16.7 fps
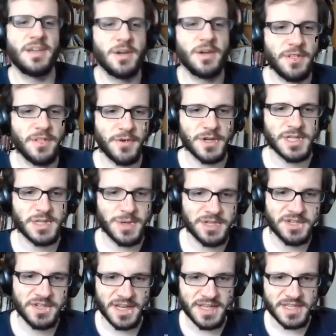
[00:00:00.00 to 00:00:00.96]
So the first
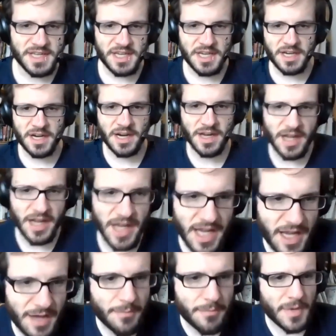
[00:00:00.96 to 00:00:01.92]
question I see here
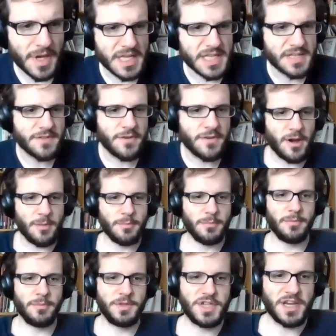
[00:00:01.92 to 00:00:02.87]
um, is
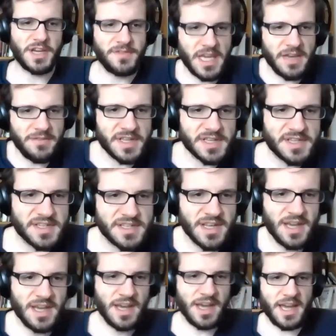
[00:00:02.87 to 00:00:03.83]
from Jeff Davis
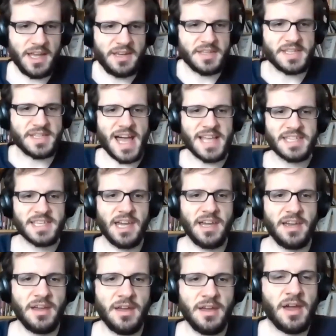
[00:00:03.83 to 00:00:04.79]
and it's
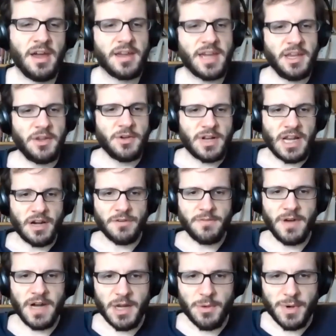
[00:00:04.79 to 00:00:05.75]
asking, can you
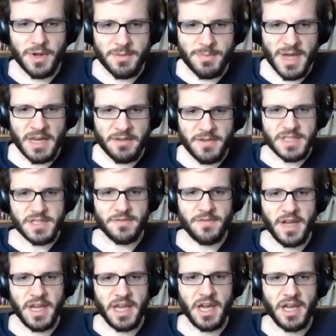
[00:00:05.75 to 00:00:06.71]
clarify where the benefits
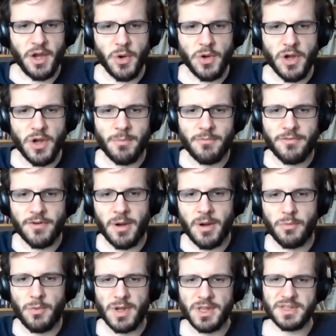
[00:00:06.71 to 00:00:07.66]
of AIO come
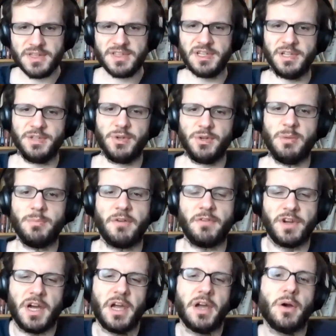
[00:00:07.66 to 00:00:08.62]
from when still doing
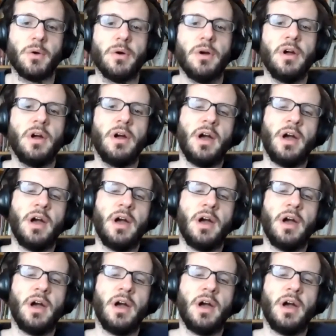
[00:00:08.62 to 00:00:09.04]
buffer IO?